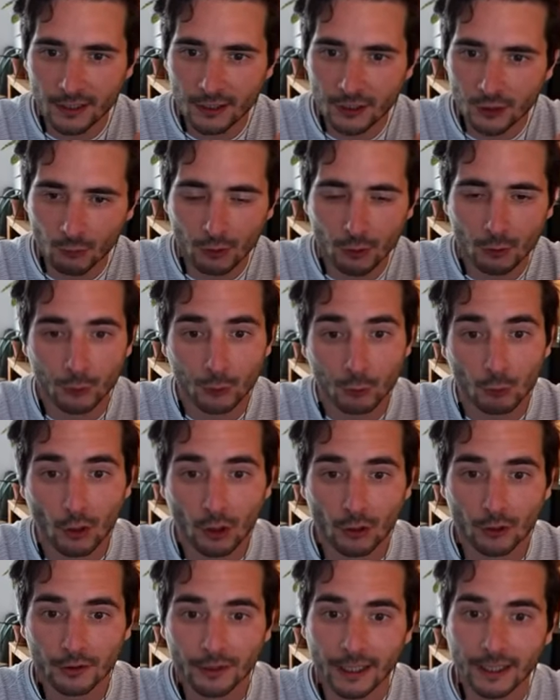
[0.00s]
zero
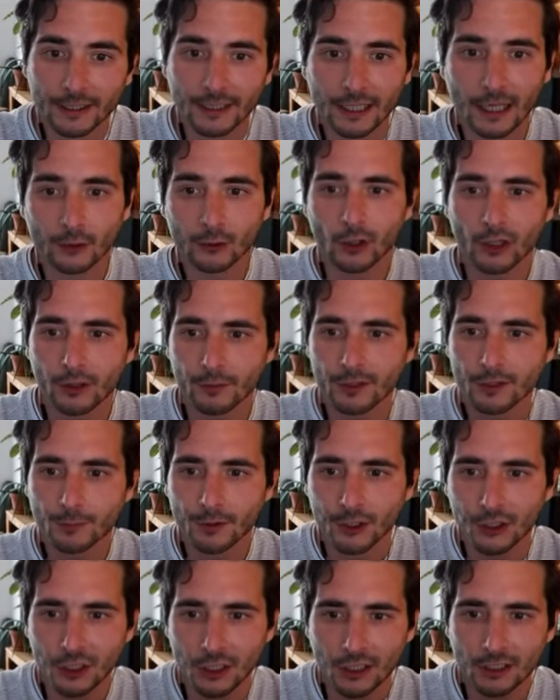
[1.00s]
control and the autonomous
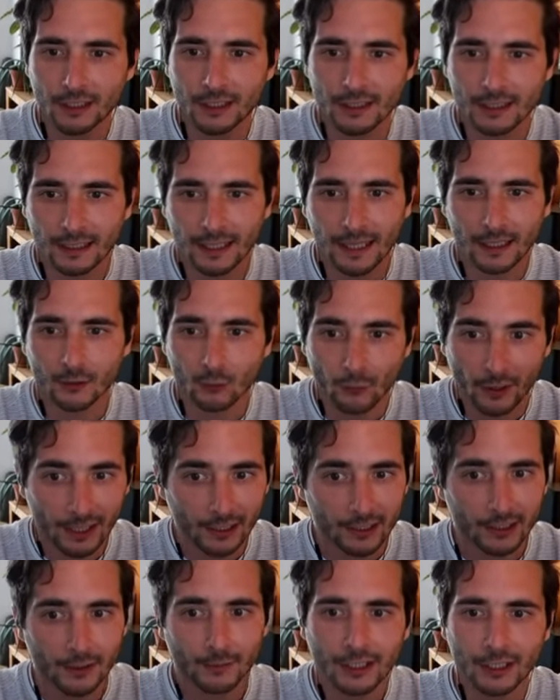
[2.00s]
machine is
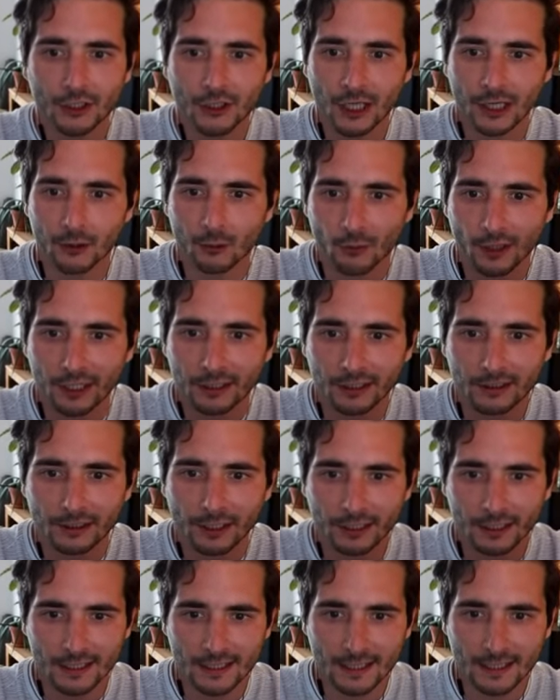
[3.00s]
randomly generating the
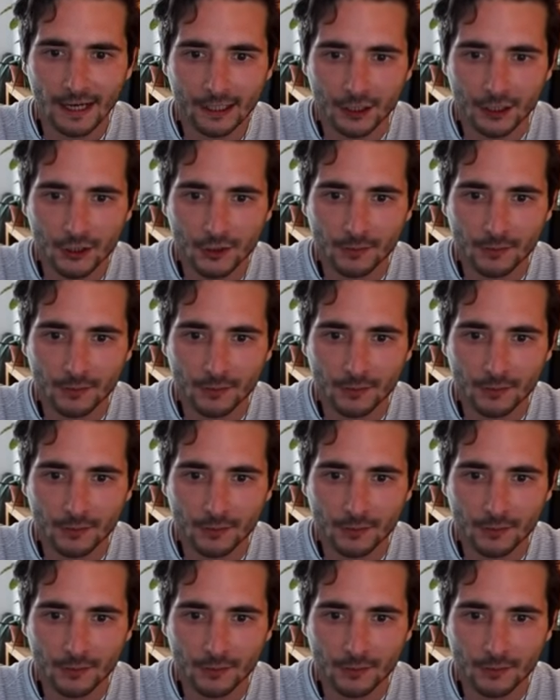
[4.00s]
designs.